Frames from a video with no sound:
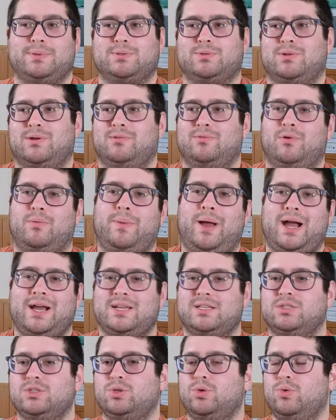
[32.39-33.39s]
You know, we're back in
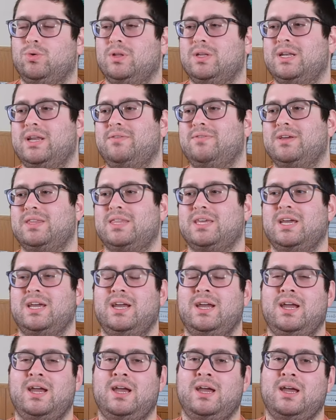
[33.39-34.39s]
school and
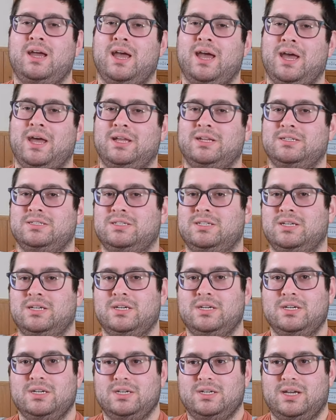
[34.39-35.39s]
everything, and
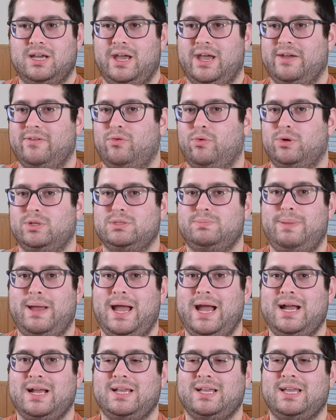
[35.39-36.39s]
everyone's
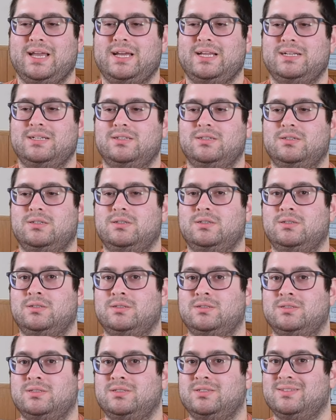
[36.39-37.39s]
back
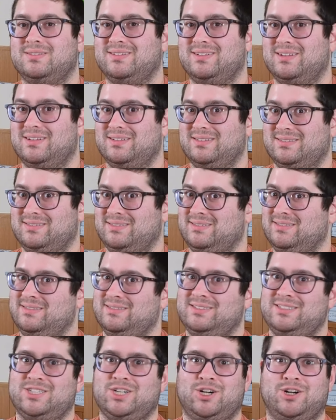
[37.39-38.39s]
and
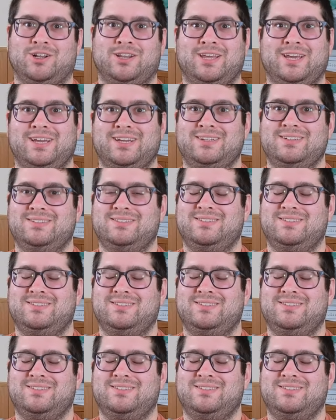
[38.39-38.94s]
Charlie.